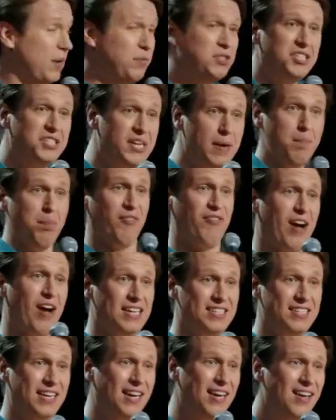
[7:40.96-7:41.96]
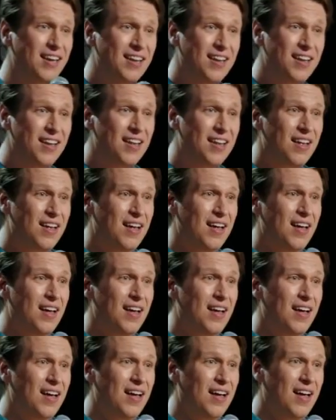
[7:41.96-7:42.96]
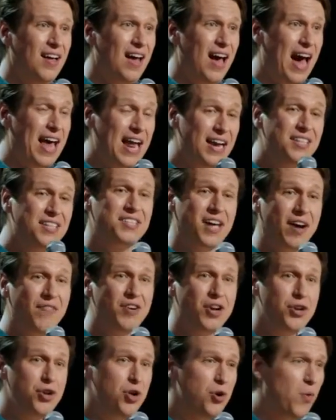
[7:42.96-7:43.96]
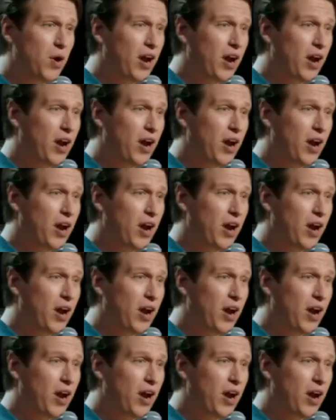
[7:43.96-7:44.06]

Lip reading: just improvising. And I discovered a new one,